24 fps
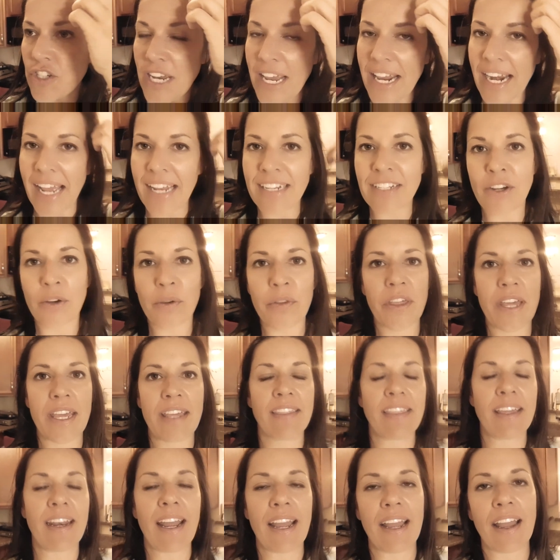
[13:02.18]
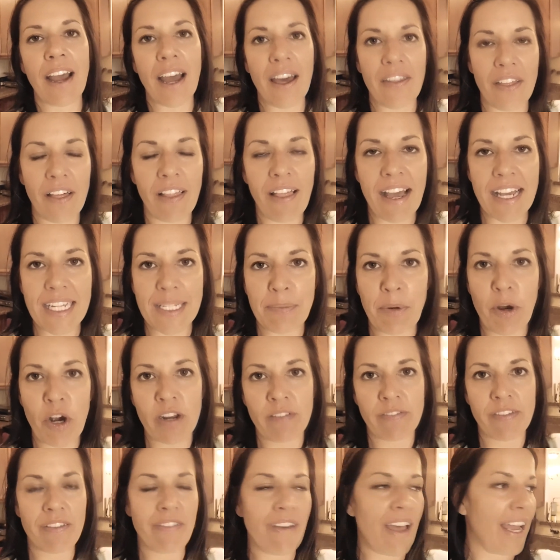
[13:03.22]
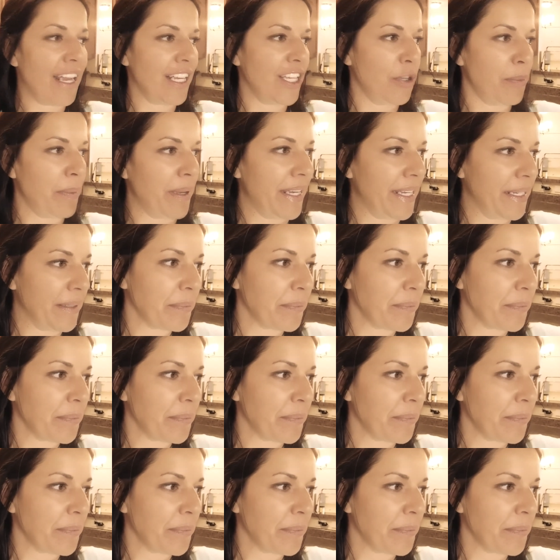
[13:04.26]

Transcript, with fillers: And I don't think that I got the last part of the vacuuming